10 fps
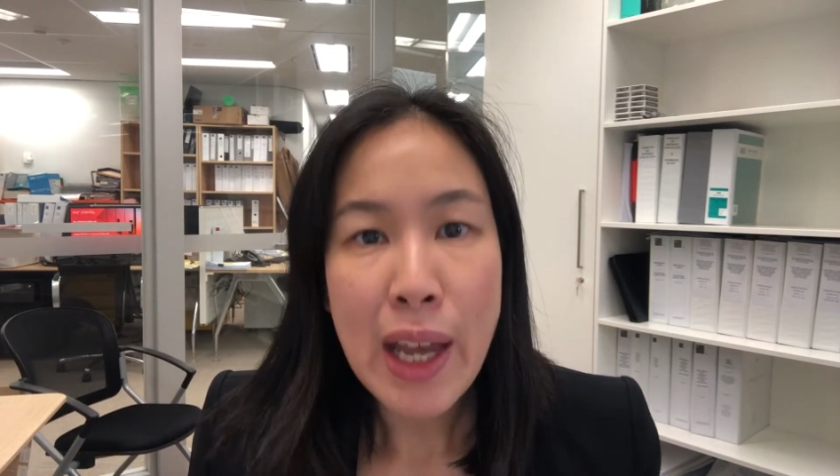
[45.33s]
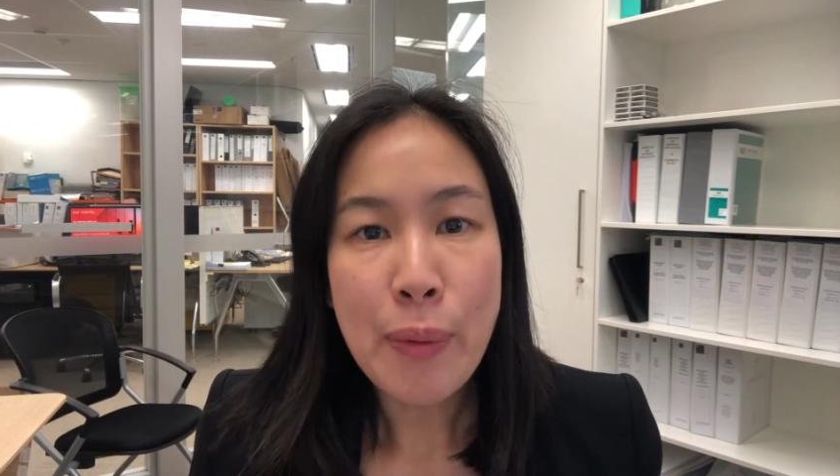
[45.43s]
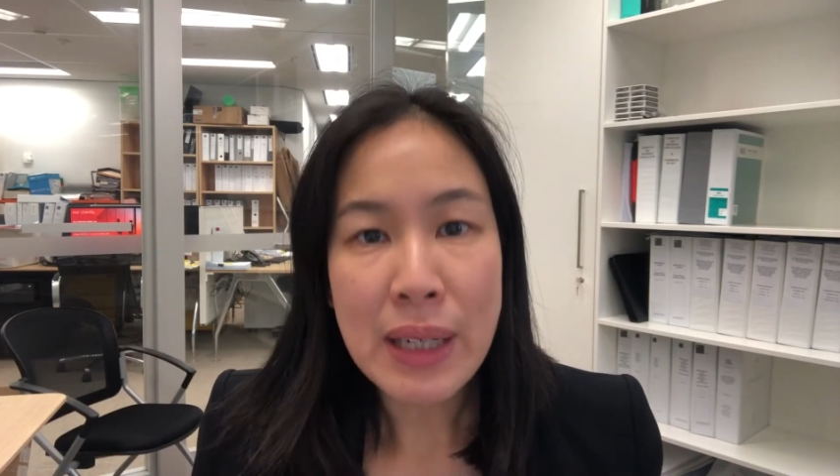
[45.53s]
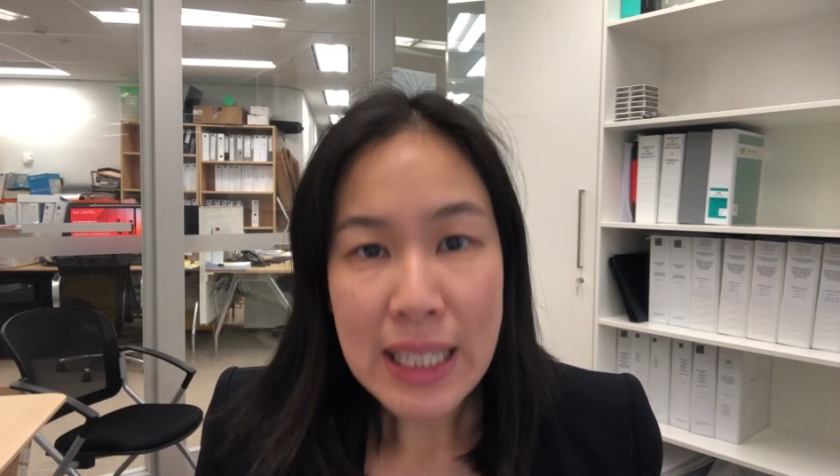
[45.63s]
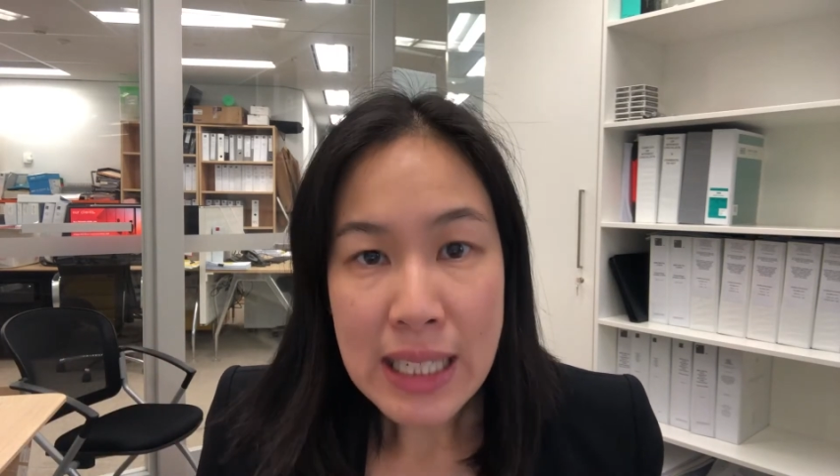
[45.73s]

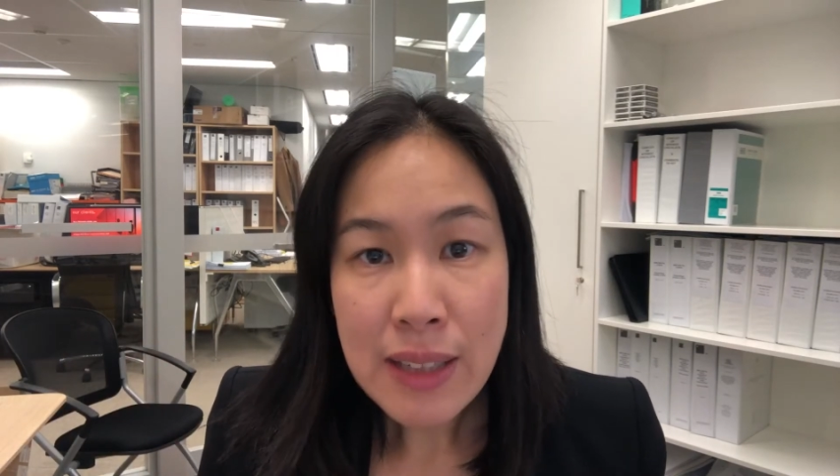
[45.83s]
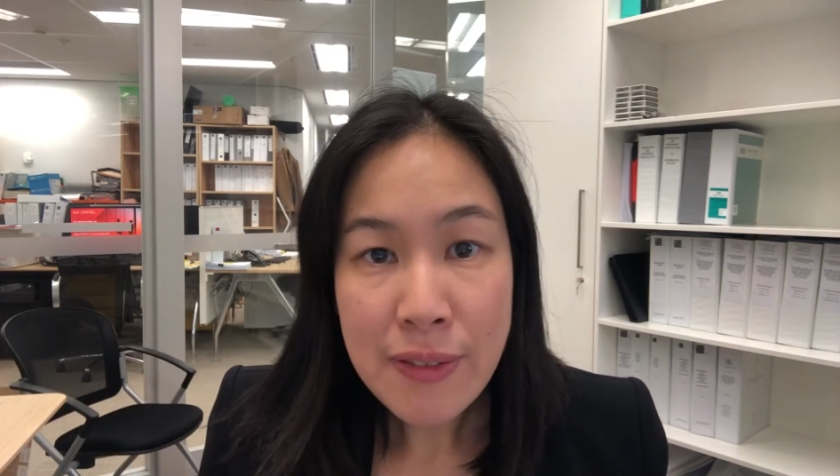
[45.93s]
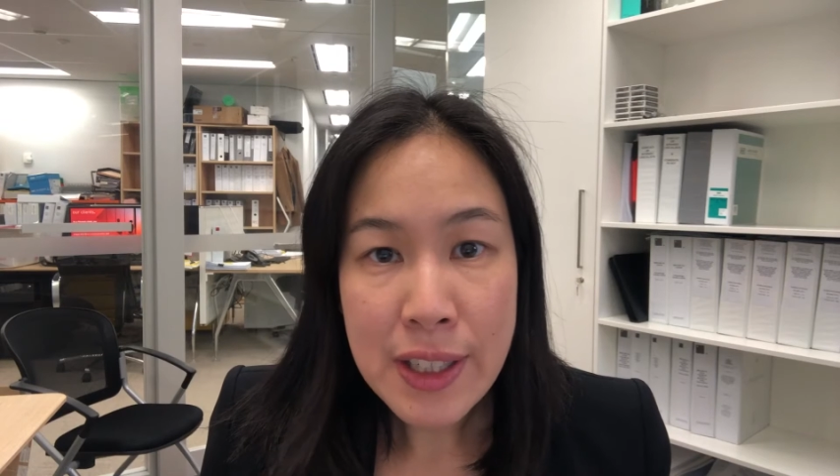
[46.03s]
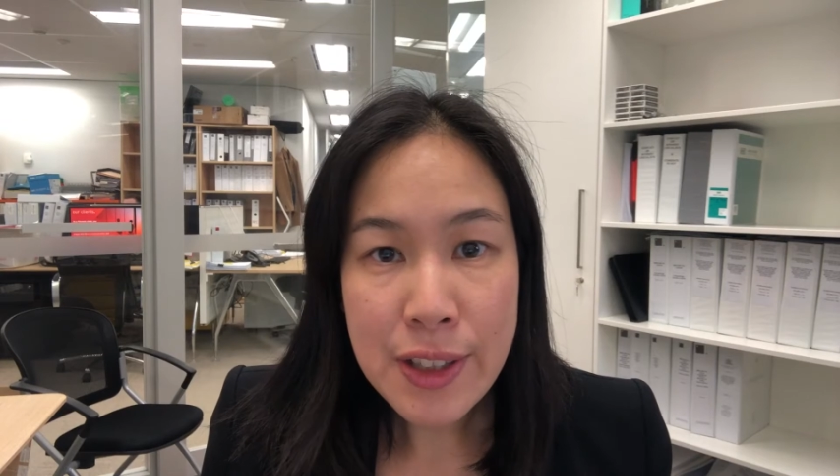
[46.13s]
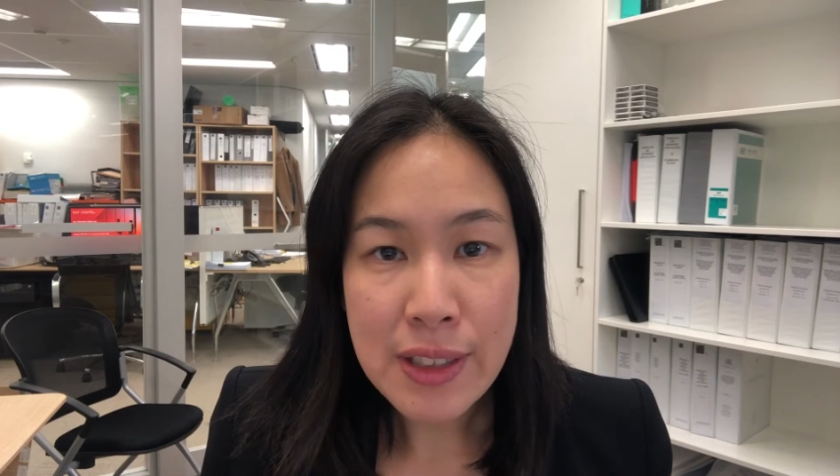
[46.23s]
When
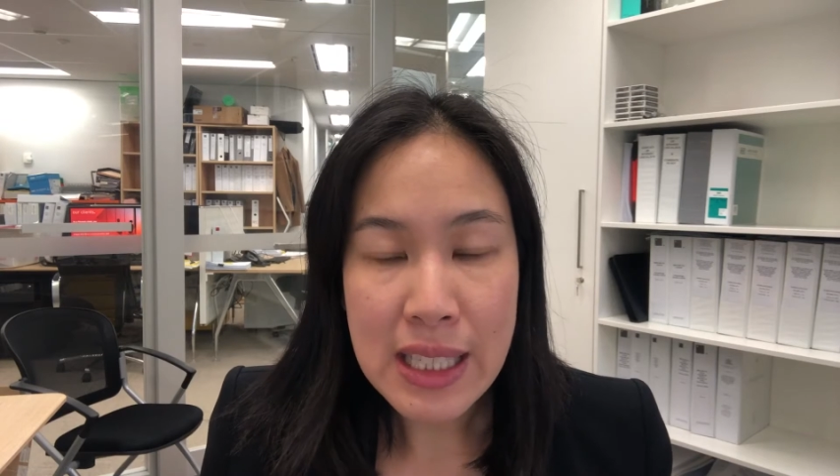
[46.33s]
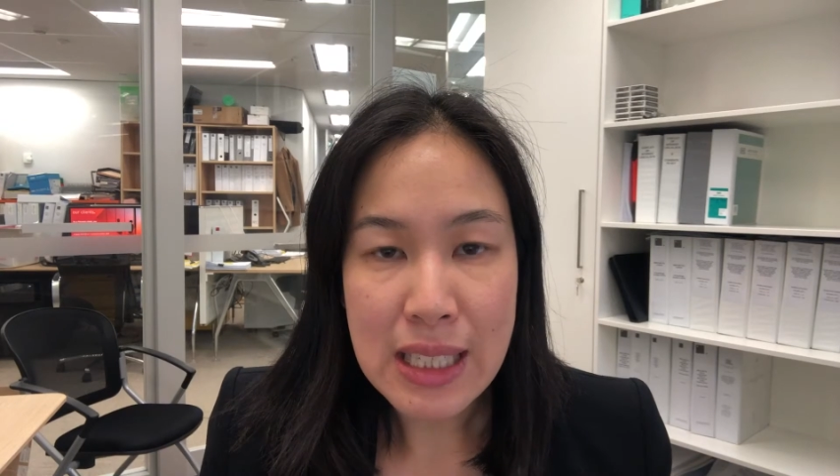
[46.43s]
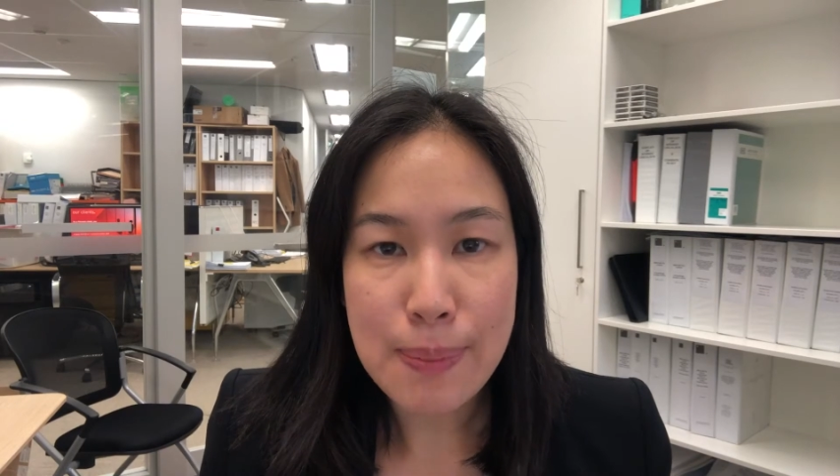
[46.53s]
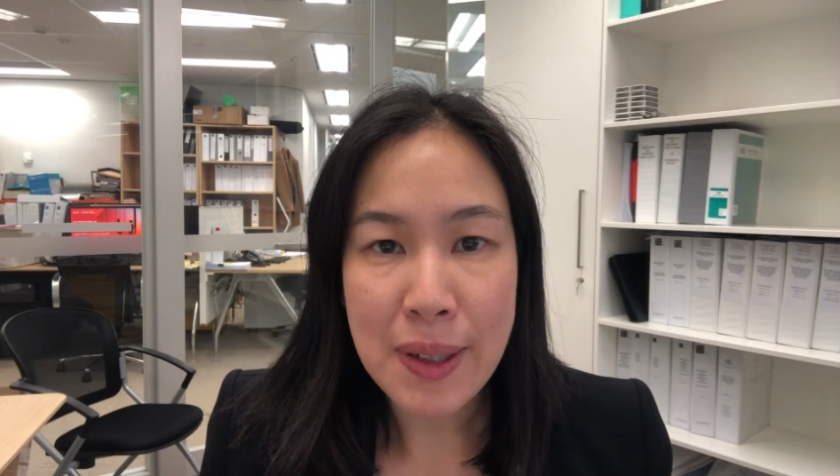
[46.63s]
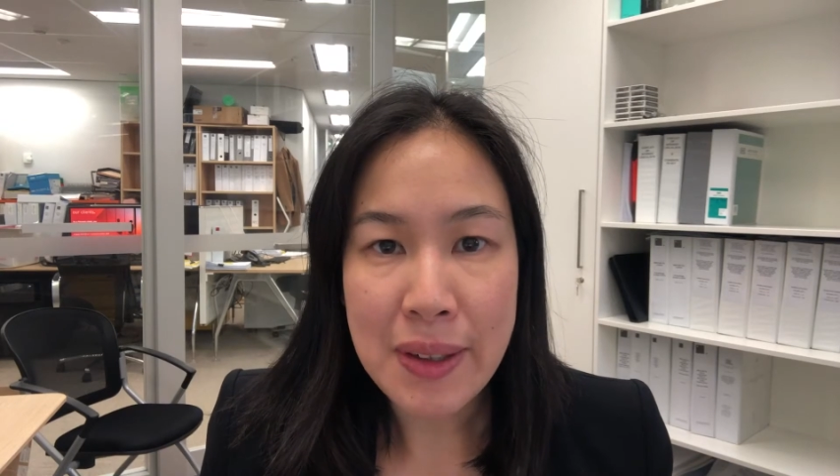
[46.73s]
individuals
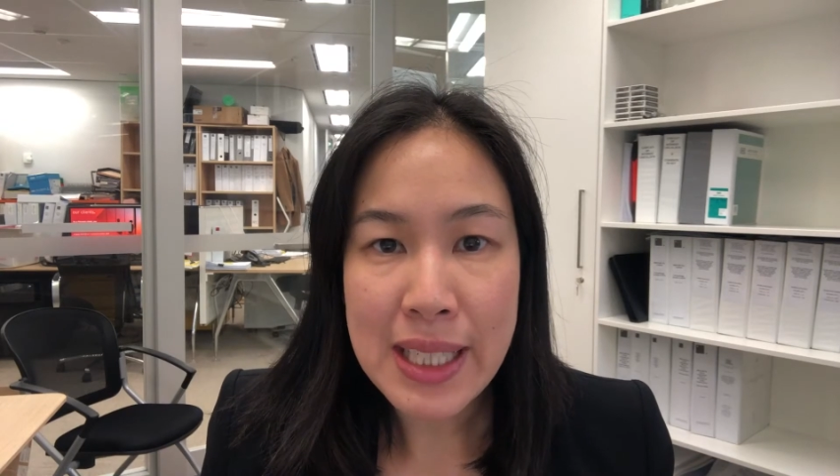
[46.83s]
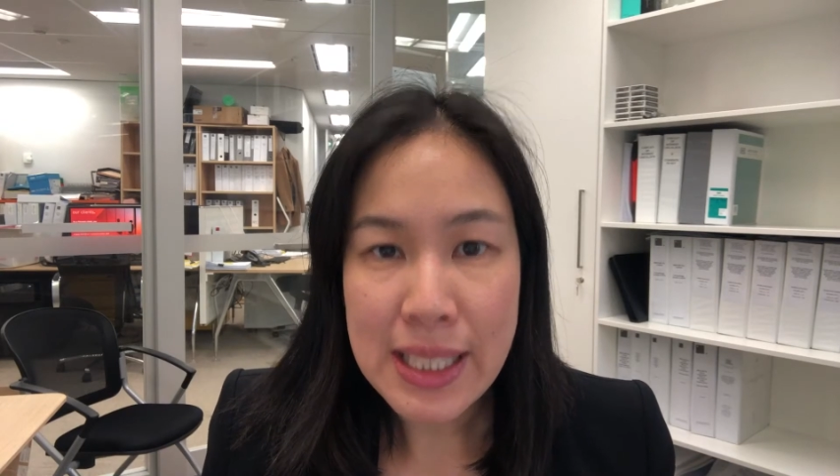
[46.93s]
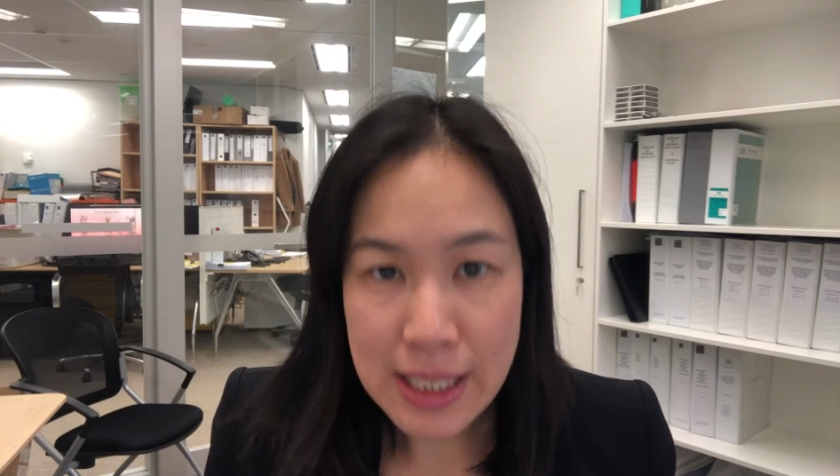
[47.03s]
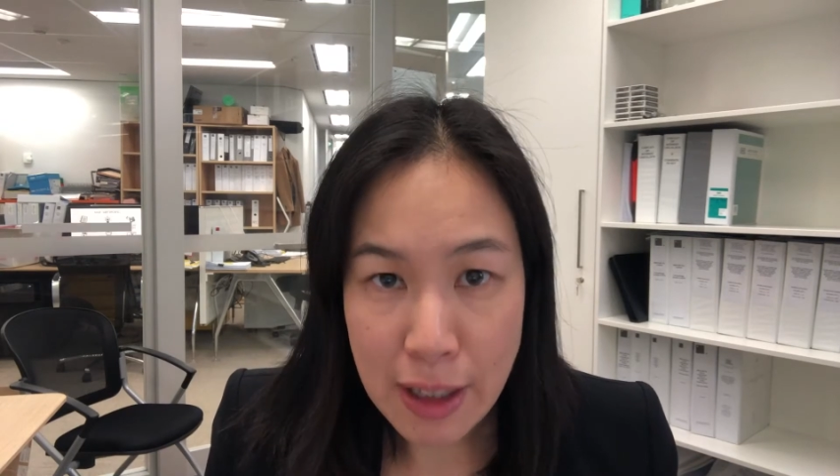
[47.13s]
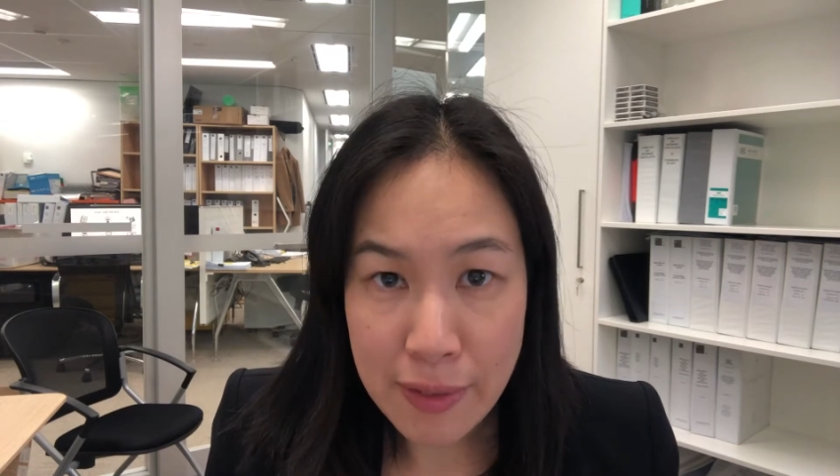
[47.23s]
experience
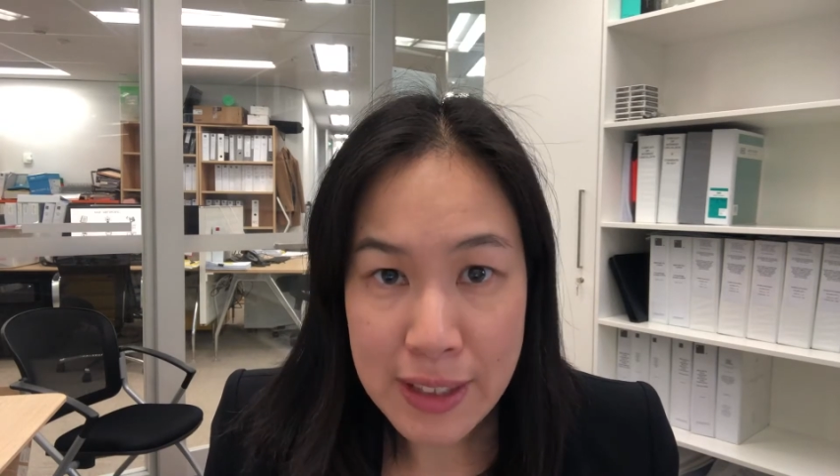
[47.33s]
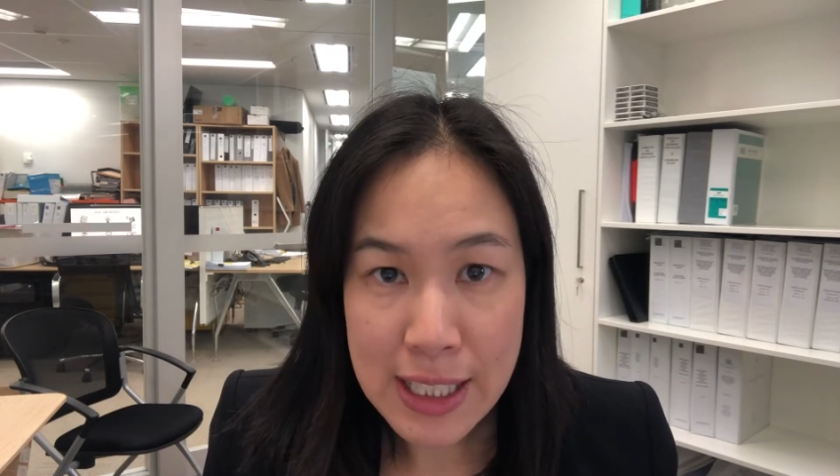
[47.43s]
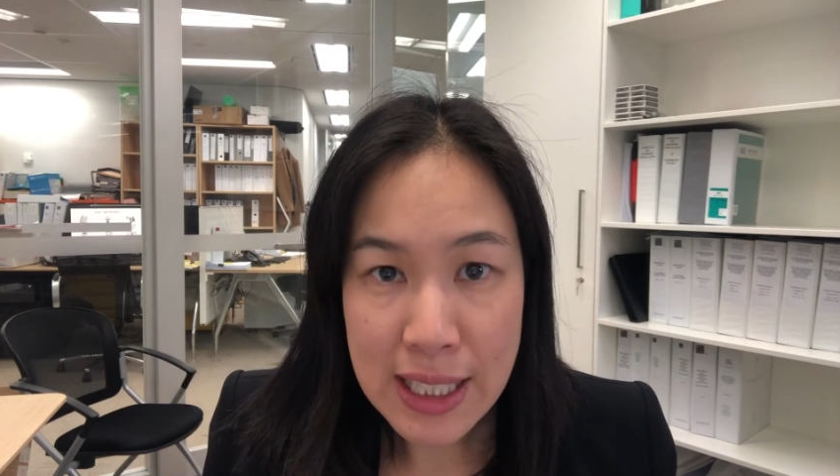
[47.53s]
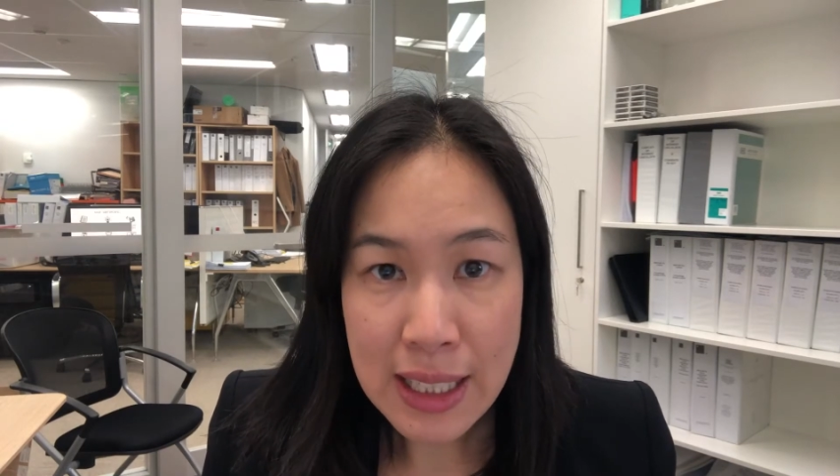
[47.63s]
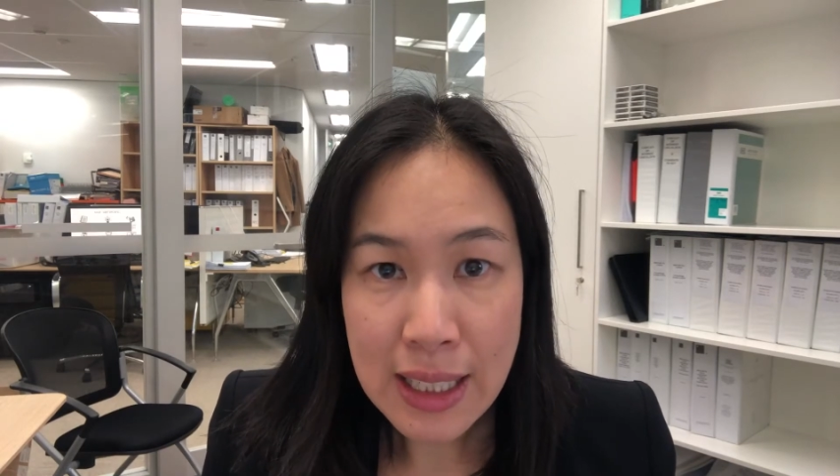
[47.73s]

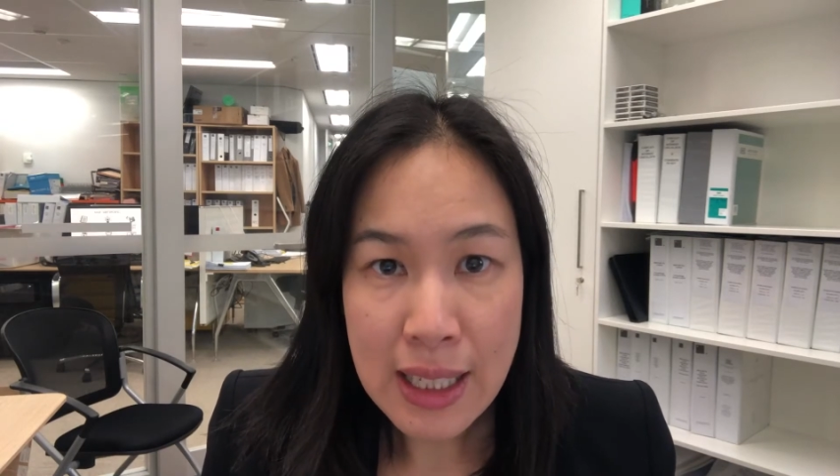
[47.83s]
insolvency,